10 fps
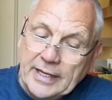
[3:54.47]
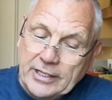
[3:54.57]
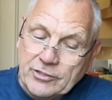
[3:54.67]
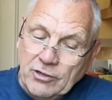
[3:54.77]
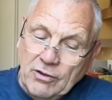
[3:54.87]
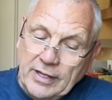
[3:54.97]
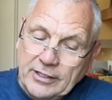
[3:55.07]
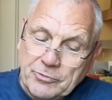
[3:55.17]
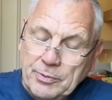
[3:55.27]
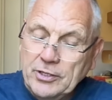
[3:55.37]
It's like
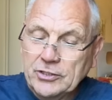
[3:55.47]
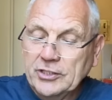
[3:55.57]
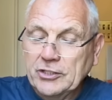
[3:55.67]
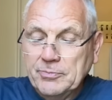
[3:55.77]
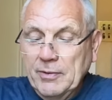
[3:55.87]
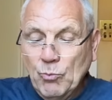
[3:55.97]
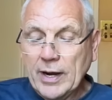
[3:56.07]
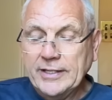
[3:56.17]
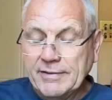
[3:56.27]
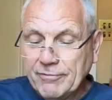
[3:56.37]
this person has been
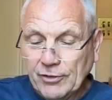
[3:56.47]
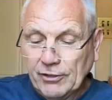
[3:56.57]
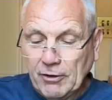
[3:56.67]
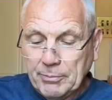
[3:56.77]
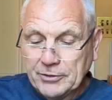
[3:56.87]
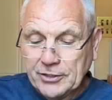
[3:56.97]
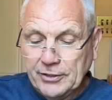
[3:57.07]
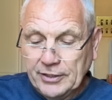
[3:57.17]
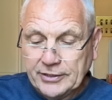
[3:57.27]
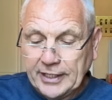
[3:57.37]
waiting for their
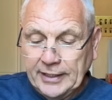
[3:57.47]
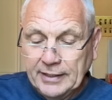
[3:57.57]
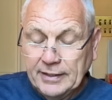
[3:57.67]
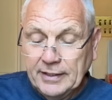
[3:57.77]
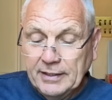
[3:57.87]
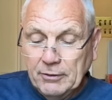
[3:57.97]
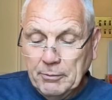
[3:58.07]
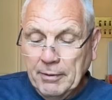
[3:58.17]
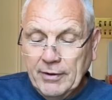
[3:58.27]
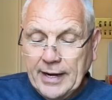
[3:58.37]
opportunity.
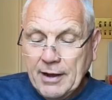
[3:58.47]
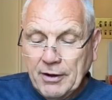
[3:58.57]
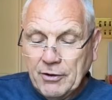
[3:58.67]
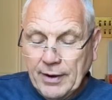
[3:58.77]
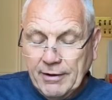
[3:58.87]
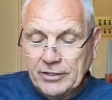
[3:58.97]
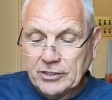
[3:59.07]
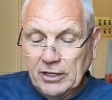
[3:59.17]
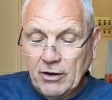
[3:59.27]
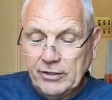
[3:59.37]
Well, by now,
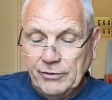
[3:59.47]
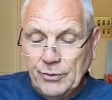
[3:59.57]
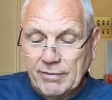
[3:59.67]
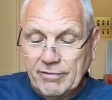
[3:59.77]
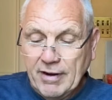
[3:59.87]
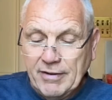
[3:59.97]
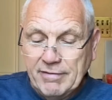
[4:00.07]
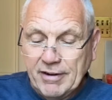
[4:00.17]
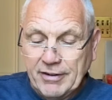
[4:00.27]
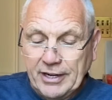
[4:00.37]
Aquarius, a lot of you are very,
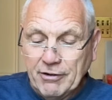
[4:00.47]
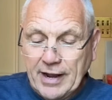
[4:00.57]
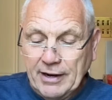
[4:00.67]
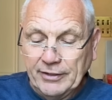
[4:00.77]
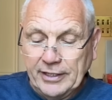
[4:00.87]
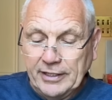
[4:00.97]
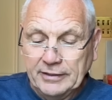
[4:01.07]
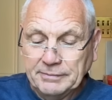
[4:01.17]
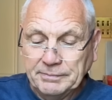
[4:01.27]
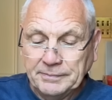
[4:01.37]
very grounded,
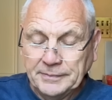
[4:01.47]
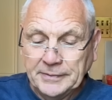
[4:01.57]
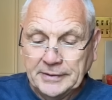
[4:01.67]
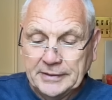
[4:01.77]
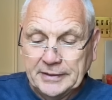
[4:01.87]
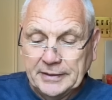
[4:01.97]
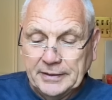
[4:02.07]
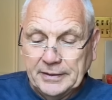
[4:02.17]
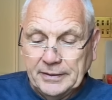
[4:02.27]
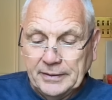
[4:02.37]

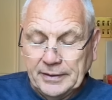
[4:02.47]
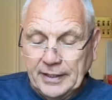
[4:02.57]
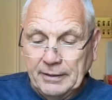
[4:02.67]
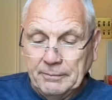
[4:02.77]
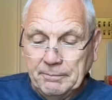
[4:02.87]
you know.